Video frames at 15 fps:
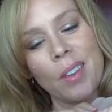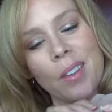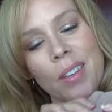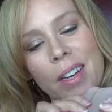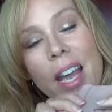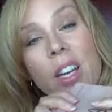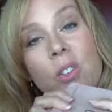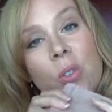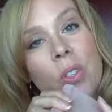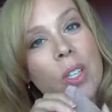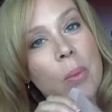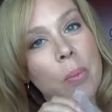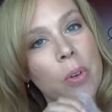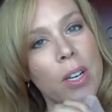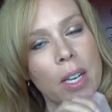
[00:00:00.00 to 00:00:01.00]

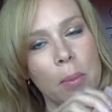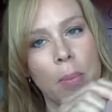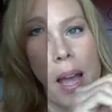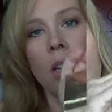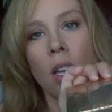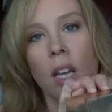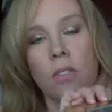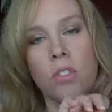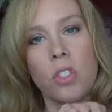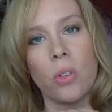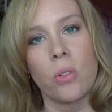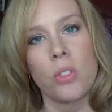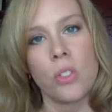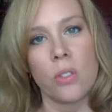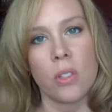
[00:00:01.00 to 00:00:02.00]
Naturally Pretty palette. I've
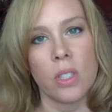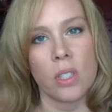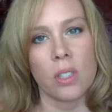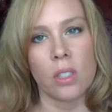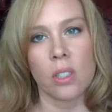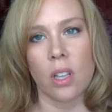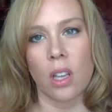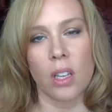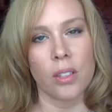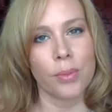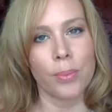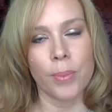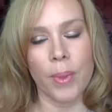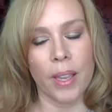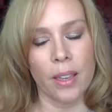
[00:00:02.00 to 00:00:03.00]
showed you this
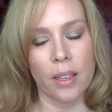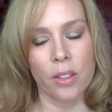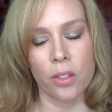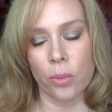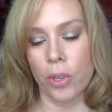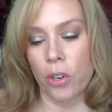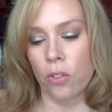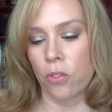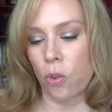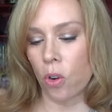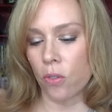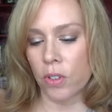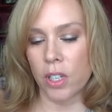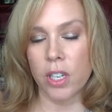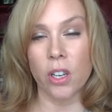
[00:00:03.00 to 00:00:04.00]
on 3 or
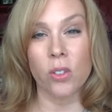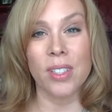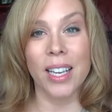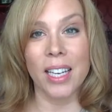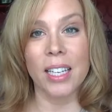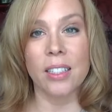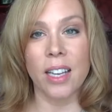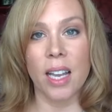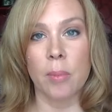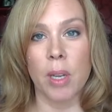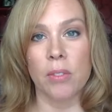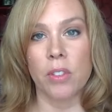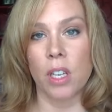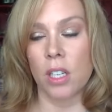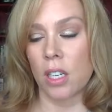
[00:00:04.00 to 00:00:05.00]
4 videos. Anytime
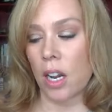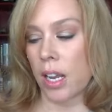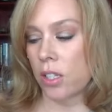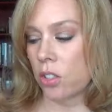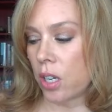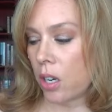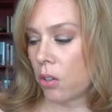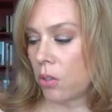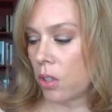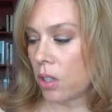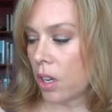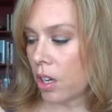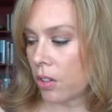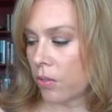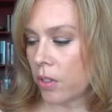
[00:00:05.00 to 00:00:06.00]
I've done an eyeshadow
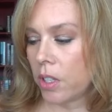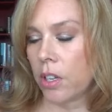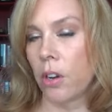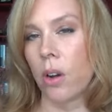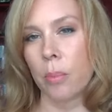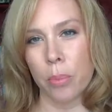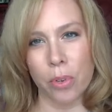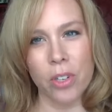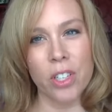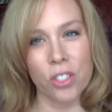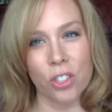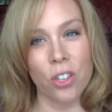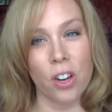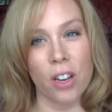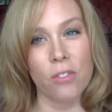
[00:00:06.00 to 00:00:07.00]
look on a video, I'm pretty
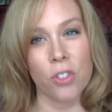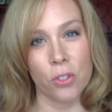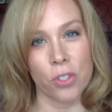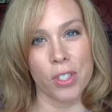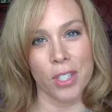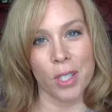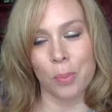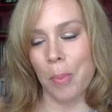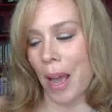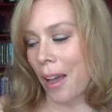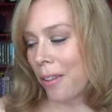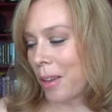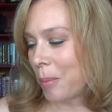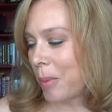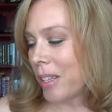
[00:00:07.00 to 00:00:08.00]
sure I've used this
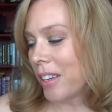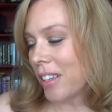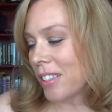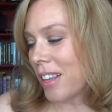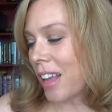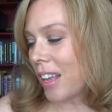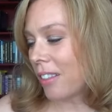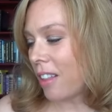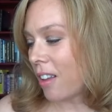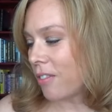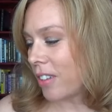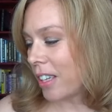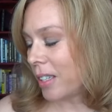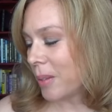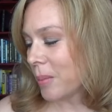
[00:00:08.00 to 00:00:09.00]
palette because I
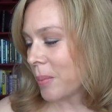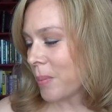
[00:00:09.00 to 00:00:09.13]
love it.